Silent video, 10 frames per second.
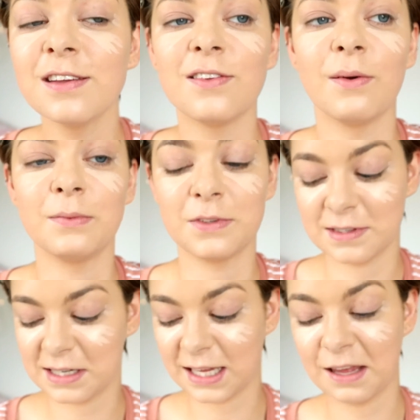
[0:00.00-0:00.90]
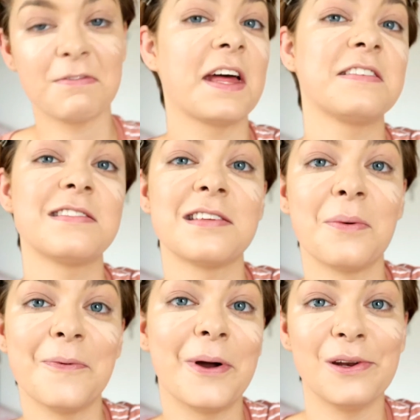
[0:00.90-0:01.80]
so I'm just going to give that to
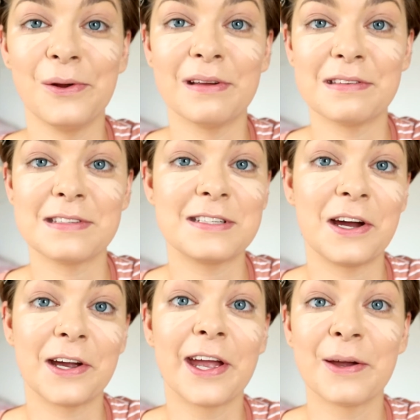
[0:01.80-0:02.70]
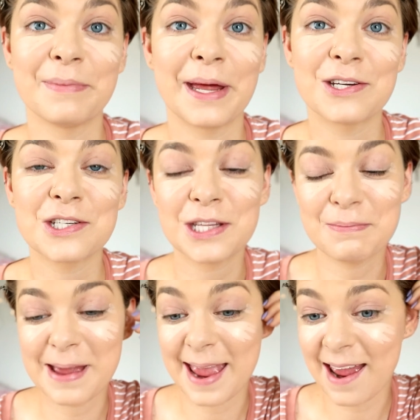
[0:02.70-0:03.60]
someone who has a darker complexion than
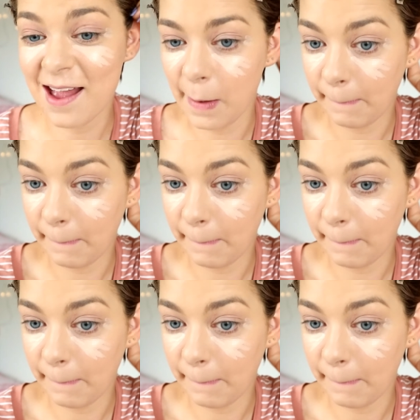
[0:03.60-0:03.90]
me,